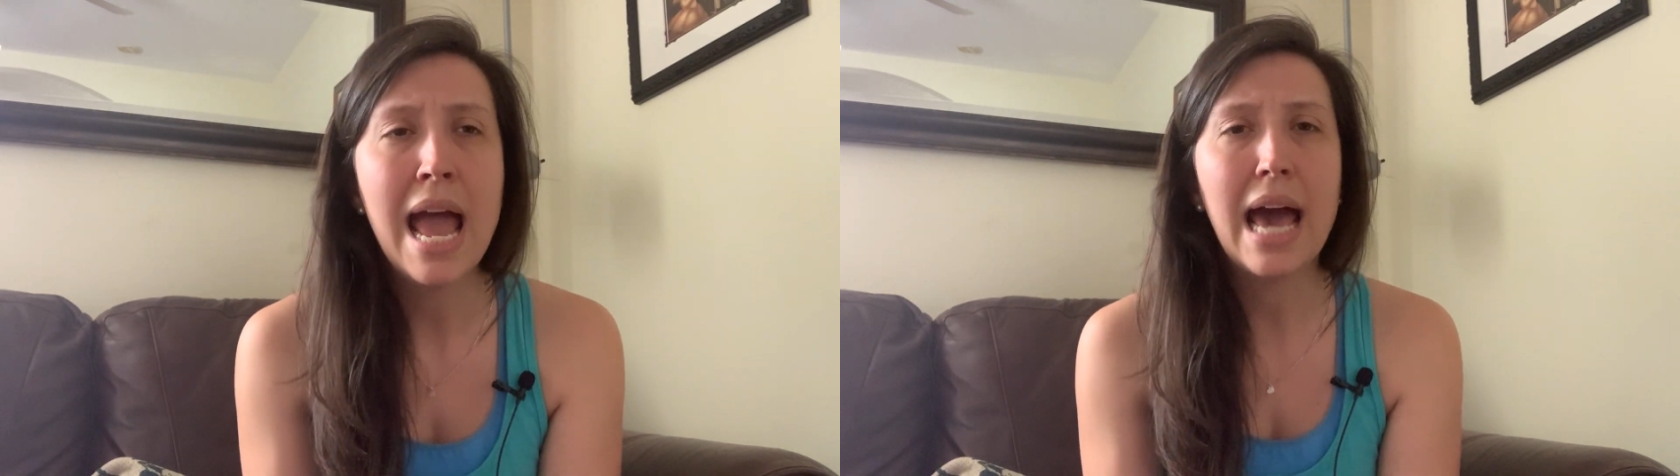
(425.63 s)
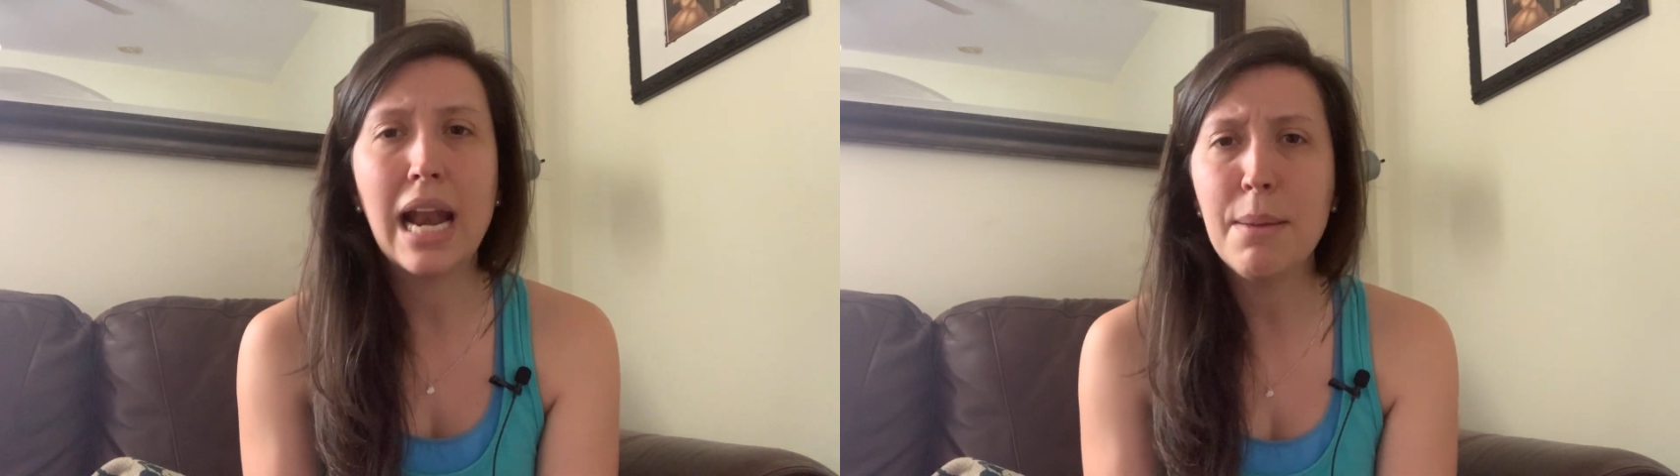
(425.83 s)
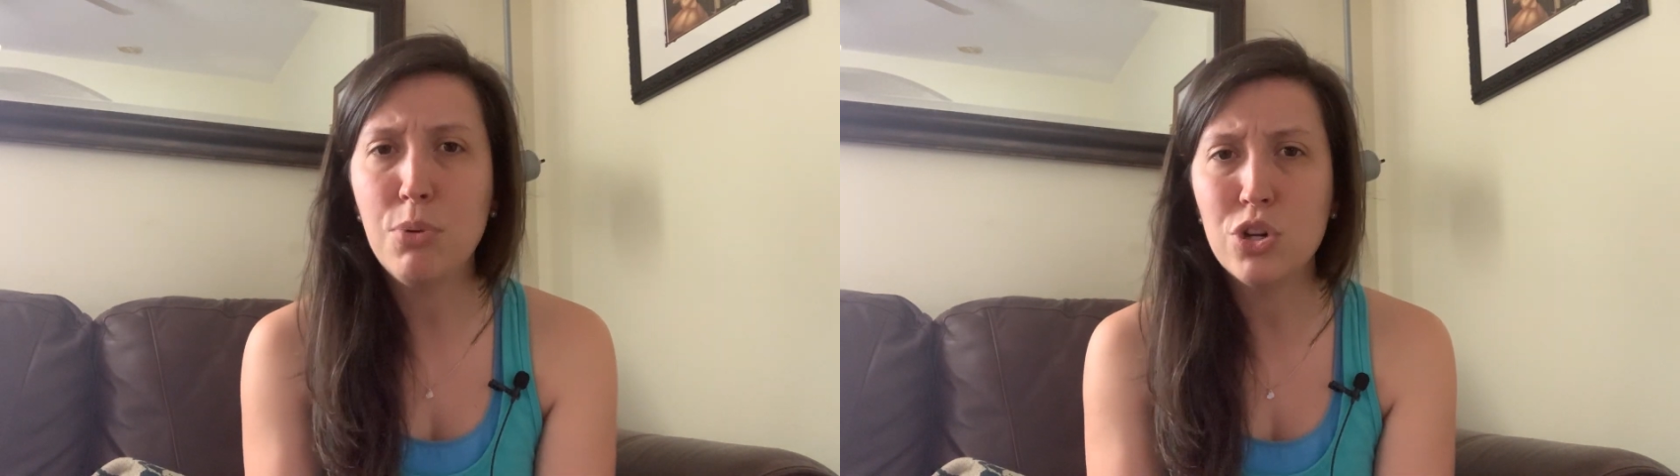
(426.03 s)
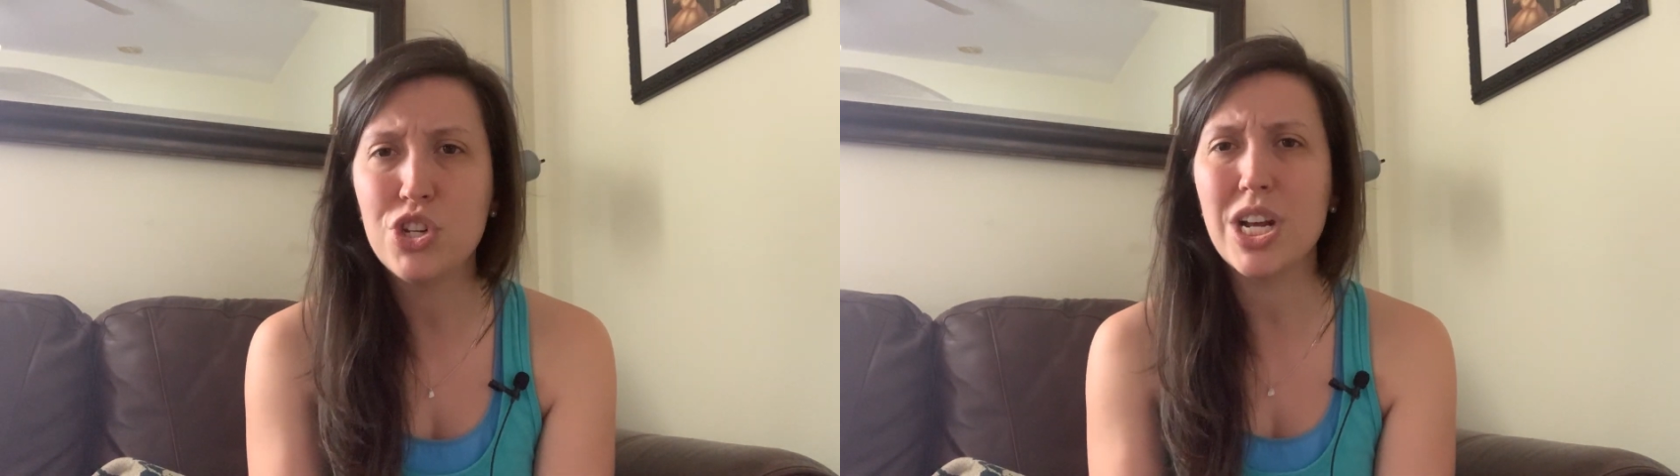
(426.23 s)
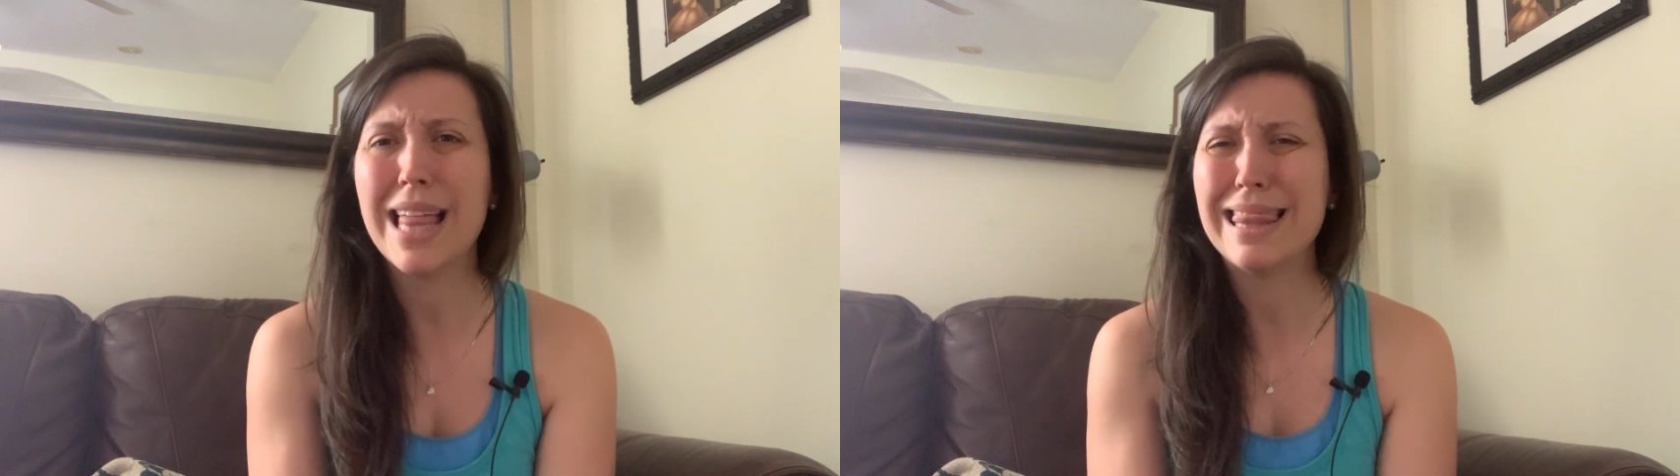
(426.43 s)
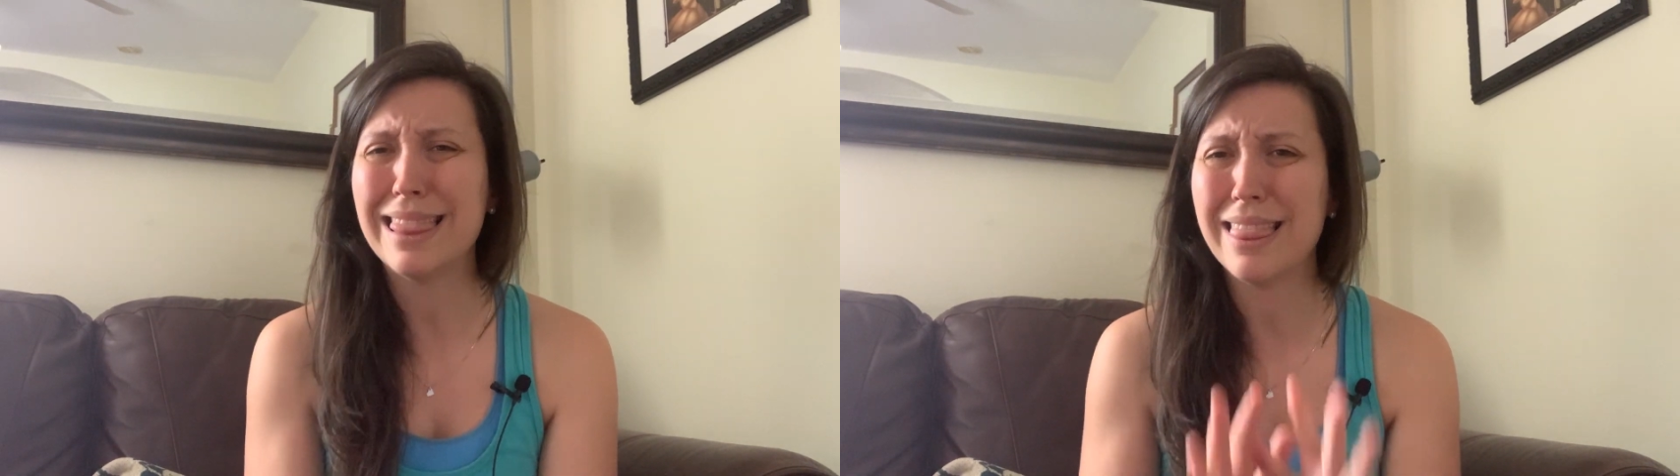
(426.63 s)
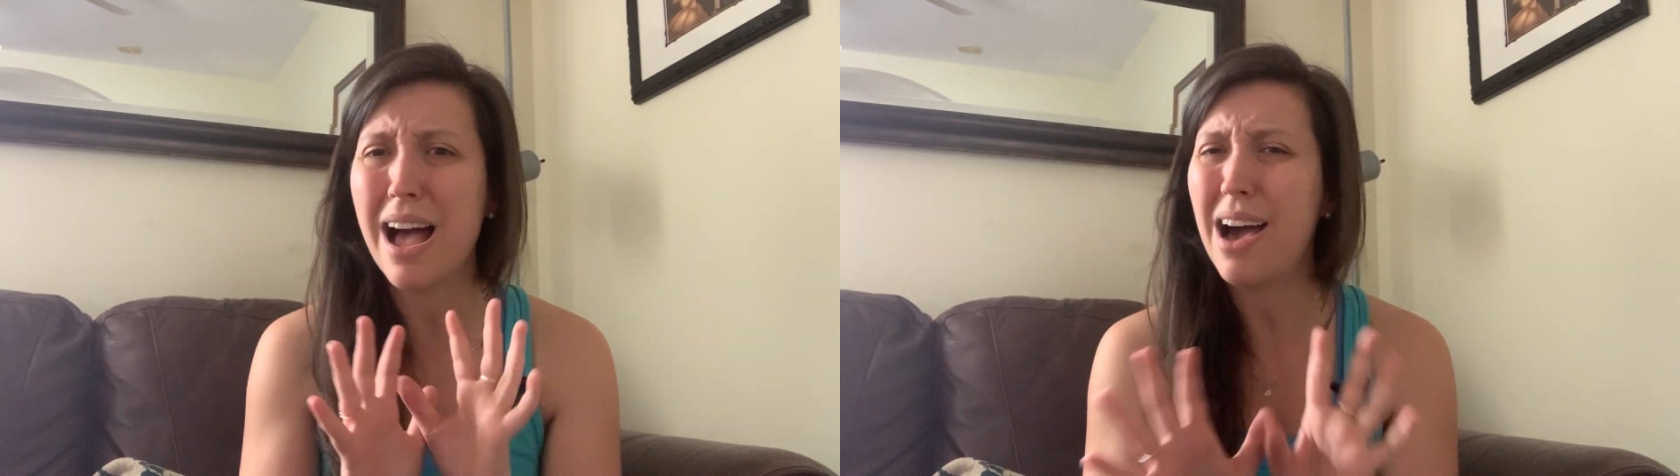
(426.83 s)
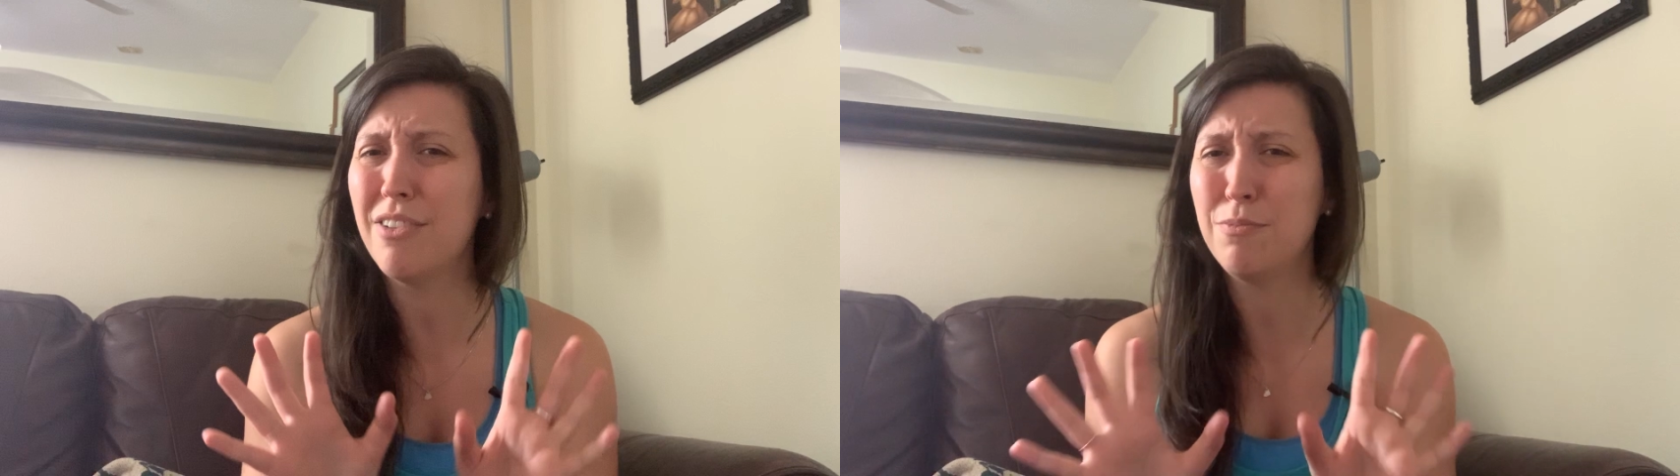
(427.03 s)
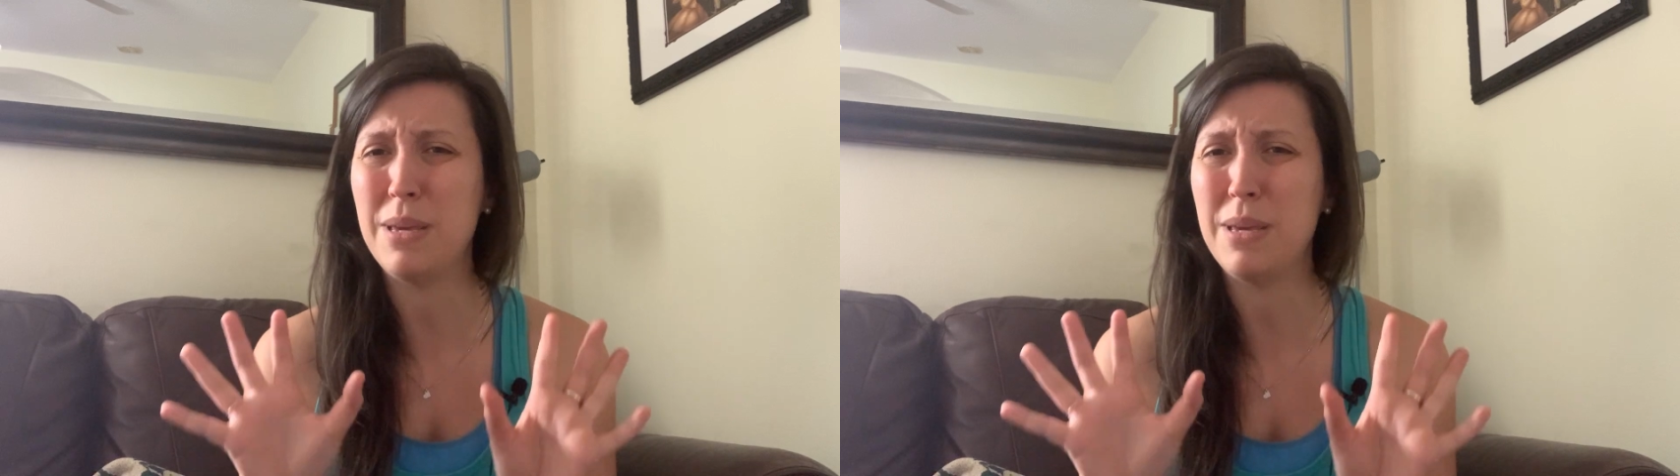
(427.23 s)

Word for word: And I pushed a lot of